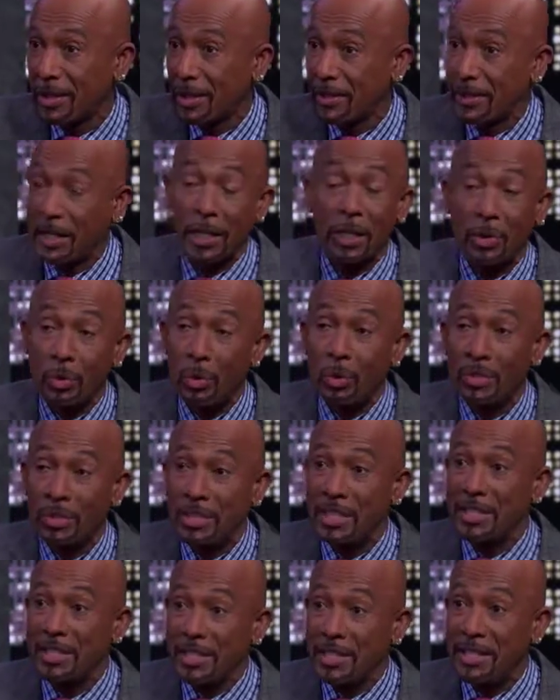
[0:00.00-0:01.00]
They hear the word
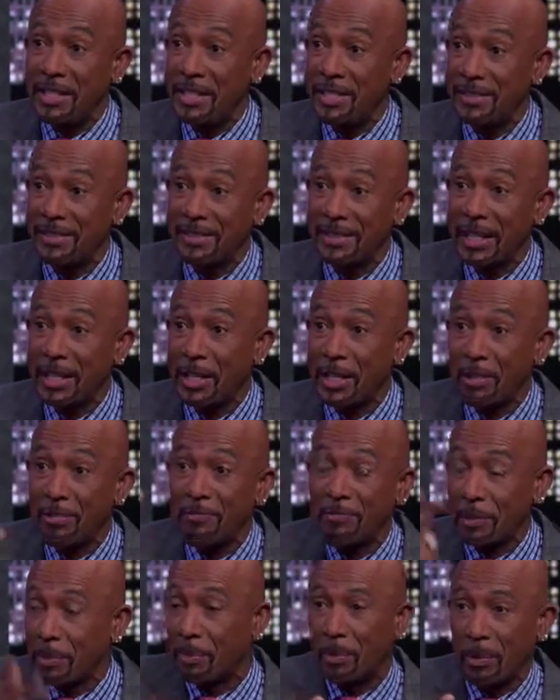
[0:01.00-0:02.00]
CTE, they hear
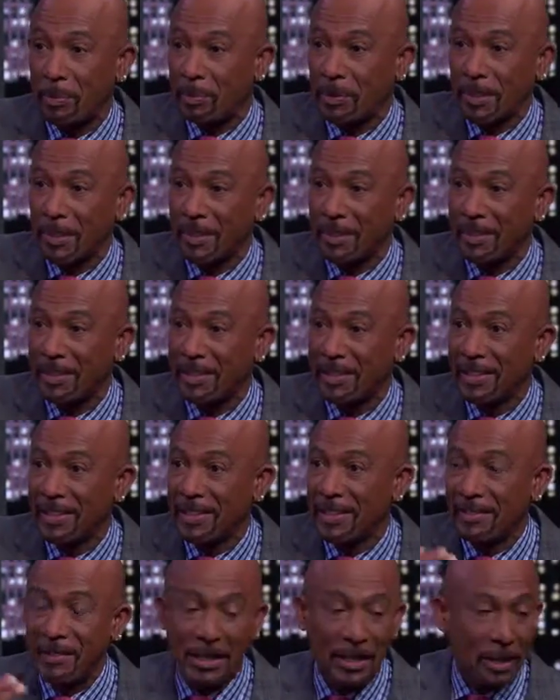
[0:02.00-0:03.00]
football player.
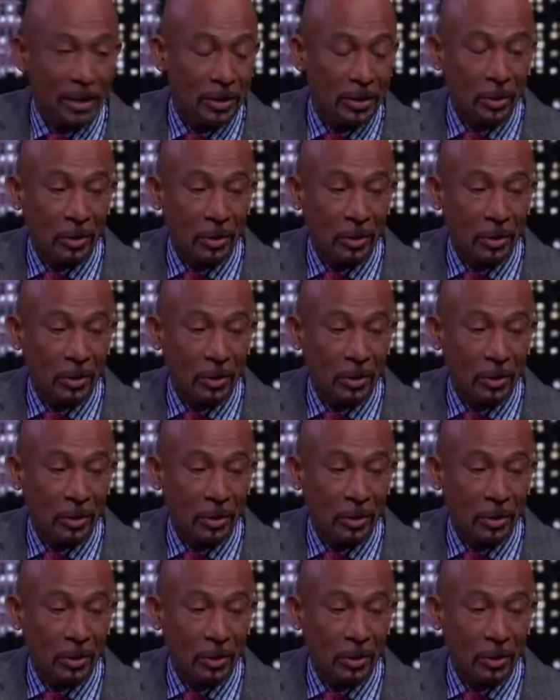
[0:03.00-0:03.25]
They hear the